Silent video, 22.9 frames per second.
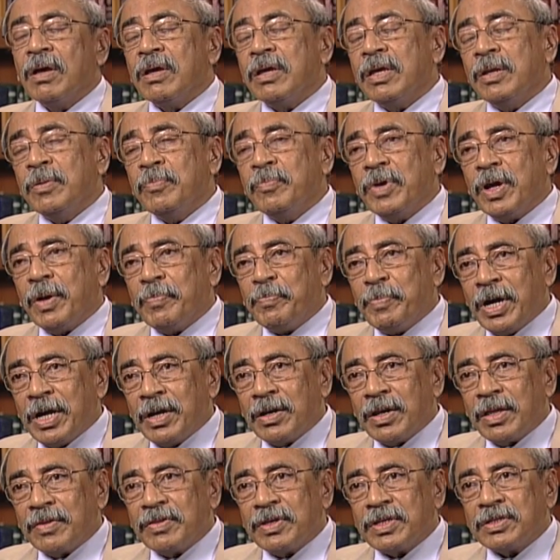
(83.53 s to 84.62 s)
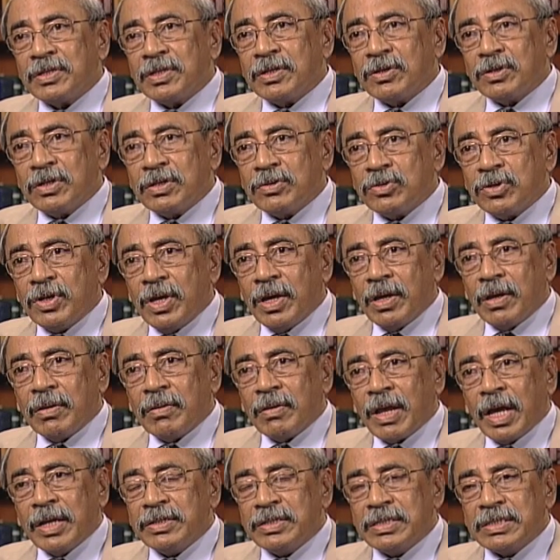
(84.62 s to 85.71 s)
in uh, Bangladesh in uh,
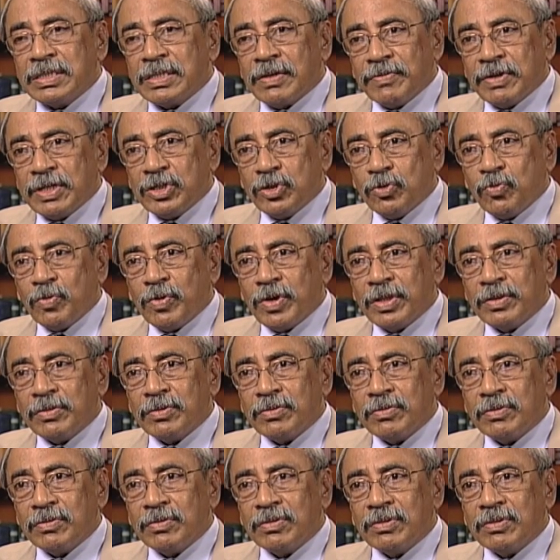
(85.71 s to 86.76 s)
1971.